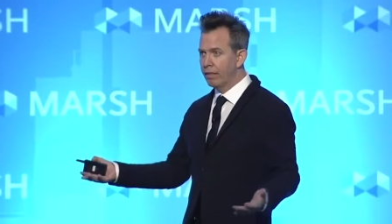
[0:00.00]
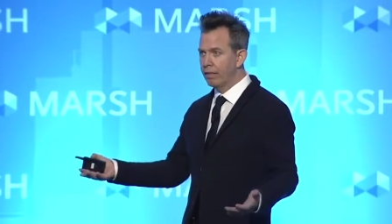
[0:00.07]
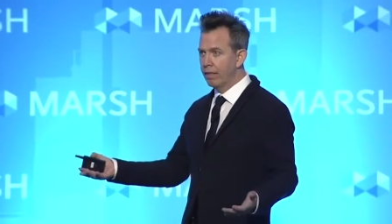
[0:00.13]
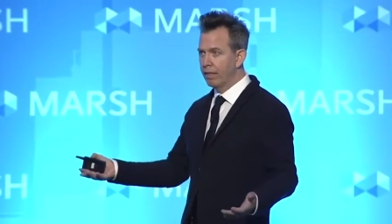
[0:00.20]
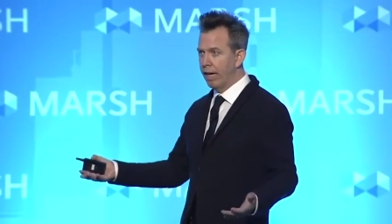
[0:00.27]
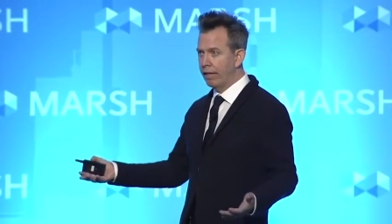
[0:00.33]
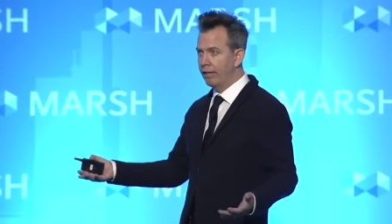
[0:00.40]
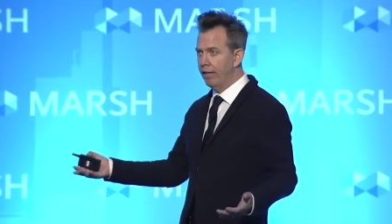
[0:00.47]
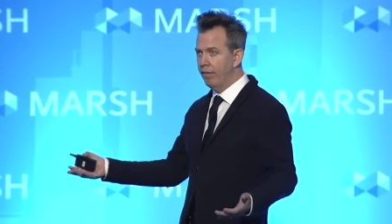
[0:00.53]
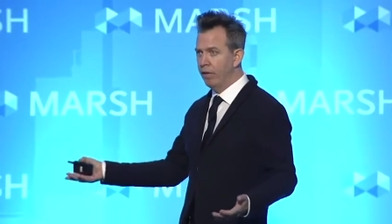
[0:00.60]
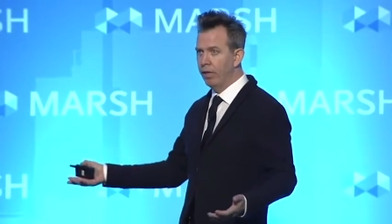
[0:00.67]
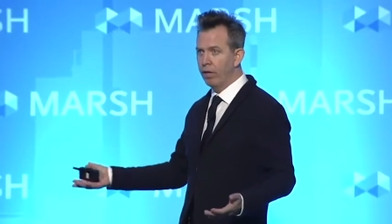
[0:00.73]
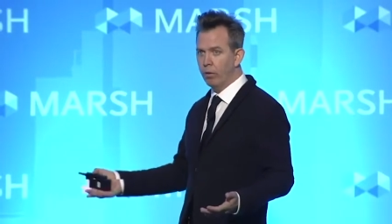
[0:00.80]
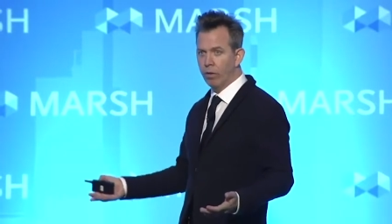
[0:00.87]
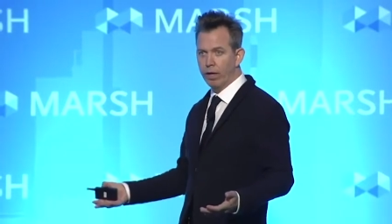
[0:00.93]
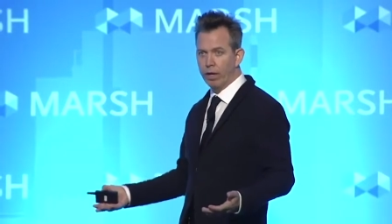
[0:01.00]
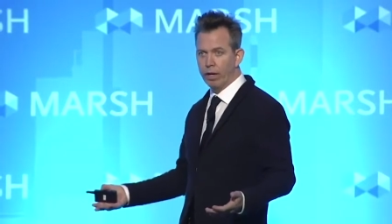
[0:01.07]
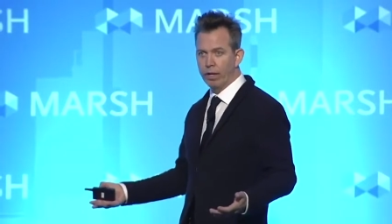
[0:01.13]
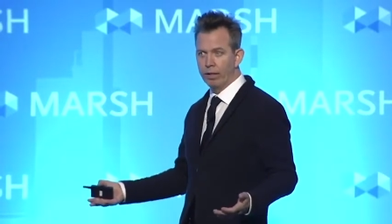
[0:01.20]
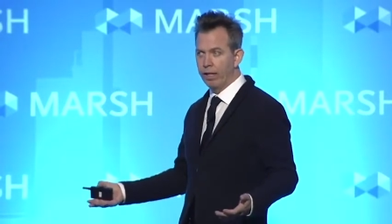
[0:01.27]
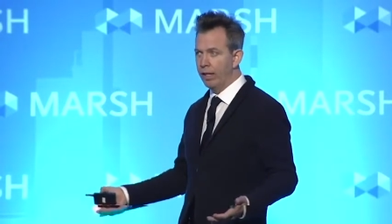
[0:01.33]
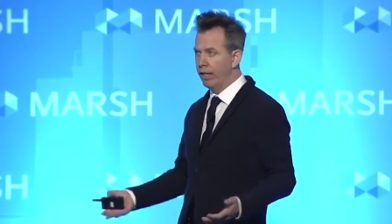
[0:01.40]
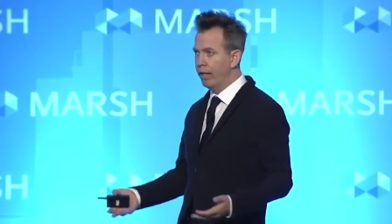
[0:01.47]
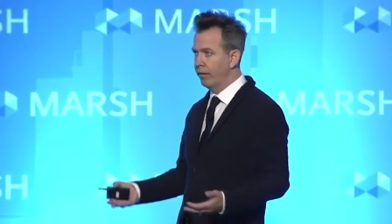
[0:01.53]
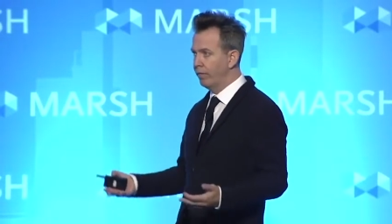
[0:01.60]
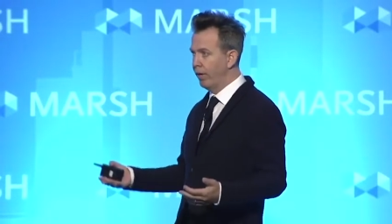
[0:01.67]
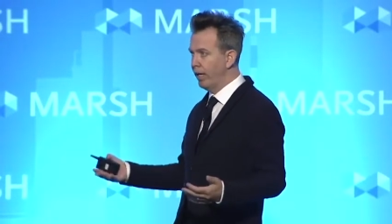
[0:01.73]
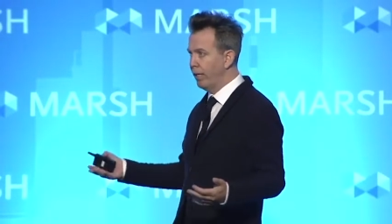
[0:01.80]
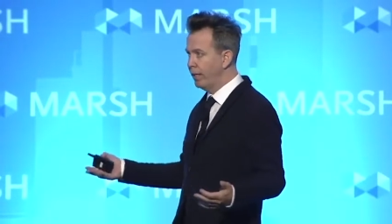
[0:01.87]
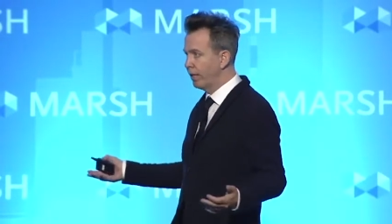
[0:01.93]
this activity going on. They didn't
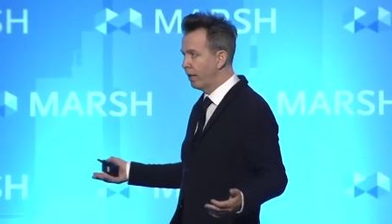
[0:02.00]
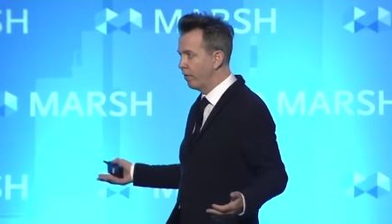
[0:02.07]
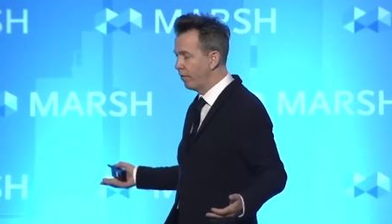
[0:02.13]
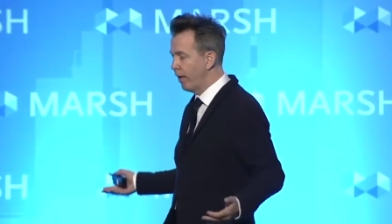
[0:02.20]
invite it there.